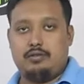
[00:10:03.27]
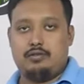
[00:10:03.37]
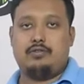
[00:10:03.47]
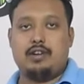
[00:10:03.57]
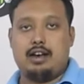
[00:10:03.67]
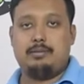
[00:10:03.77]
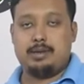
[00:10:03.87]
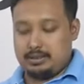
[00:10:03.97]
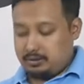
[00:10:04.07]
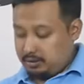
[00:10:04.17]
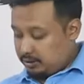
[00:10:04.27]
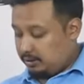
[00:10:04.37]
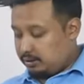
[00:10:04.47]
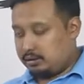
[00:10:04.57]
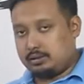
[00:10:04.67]
firm and good.
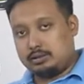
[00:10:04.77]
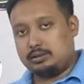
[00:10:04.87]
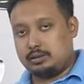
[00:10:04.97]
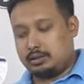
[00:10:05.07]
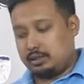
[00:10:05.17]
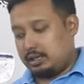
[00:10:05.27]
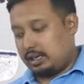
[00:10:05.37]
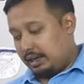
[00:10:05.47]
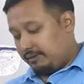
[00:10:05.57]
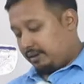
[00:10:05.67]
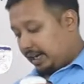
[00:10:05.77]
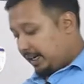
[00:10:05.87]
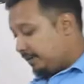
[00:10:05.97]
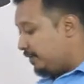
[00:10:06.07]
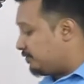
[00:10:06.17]
Take it
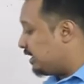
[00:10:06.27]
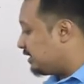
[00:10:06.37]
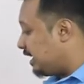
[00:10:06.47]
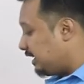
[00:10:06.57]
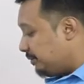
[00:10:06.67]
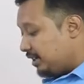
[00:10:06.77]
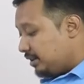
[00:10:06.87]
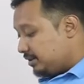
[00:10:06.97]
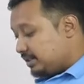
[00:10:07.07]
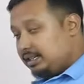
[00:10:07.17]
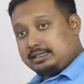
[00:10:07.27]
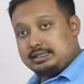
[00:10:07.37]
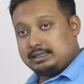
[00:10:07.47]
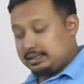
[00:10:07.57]
from 15 centimeter distance,